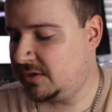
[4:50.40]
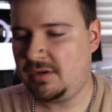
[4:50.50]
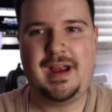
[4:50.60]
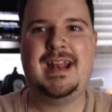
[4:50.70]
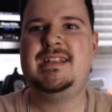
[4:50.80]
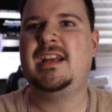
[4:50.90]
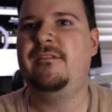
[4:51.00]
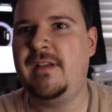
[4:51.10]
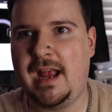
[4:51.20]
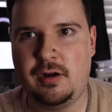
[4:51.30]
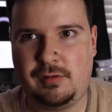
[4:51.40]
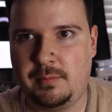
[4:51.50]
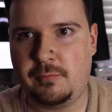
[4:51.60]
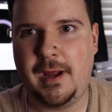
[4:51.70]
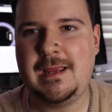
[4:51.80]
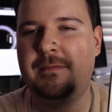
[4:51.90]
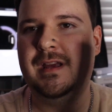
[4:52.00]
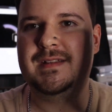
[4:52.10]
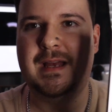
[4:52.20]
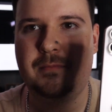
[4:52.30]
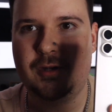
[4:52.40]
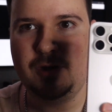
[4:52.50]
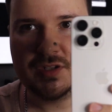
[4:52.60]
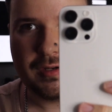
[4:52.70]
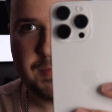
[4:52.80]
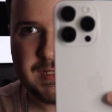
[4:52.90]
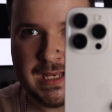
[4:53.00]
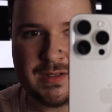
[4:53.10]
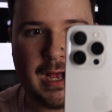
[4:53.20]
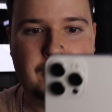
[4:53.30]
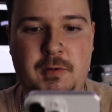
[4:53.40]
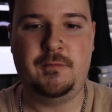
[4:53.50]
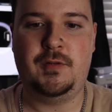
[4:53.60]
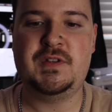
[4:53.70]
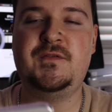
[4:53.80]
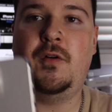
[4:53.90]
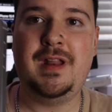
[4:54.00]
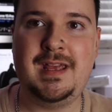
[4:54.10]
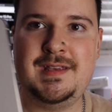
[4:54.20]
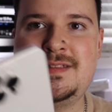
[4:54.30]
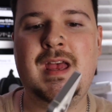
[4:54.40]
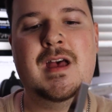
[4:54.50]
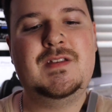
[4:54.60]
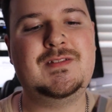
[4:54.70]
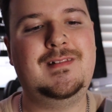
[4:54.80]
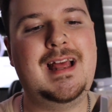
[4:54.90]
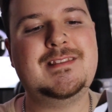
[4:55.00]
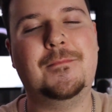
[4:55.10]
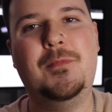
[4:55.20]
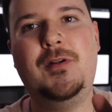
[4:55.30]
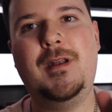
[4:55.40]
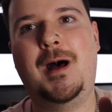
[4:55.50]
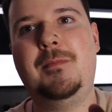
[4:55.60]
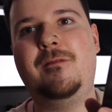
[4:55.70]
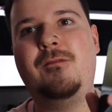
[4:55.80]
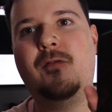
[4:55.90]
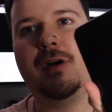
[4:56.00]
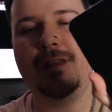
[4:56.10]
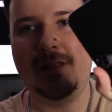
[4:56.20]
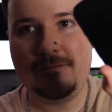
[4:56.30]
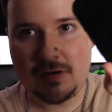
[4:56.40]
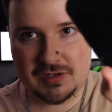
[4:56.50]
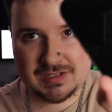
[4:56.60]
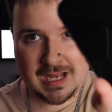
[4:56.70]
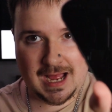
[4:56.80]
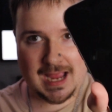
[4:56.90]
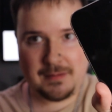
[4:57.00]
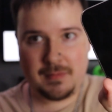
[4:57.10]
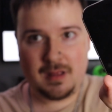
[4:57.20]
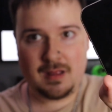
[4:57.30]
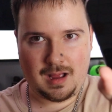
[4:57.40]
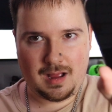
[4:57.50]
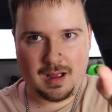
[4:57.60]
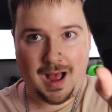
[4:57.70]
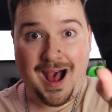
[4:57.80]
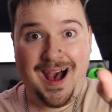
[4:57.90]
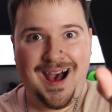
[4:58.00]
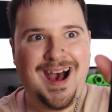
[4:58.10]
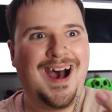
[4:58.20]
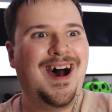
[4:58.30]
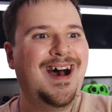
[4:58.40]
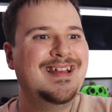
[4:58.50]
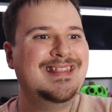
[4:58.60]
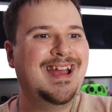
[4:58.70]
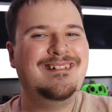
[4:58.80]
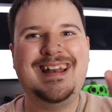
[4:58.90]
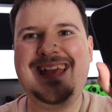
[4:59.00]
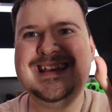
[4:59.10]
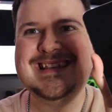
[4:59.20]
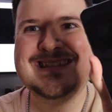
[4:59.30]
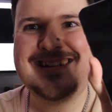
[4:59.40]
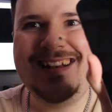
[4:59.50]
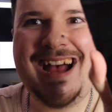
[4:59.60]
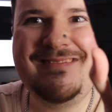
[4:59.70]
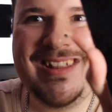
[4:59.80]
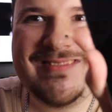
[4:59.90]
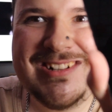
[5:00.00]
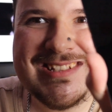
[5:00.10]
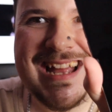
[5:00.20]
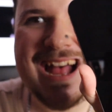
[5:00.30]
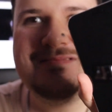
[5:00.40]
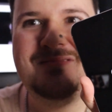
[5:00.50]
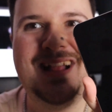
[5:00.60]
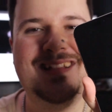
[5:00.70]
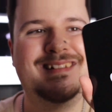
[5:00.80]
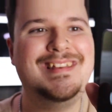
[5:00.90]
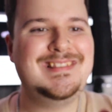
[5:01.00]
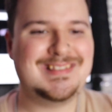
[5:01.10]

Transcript: Sorry, I had to take a fangirling break because I'm literally so obsessed with how beautiful this phone is. So let's boot it up for the first time. There it is, it's turning out for the first time, oh my goodness.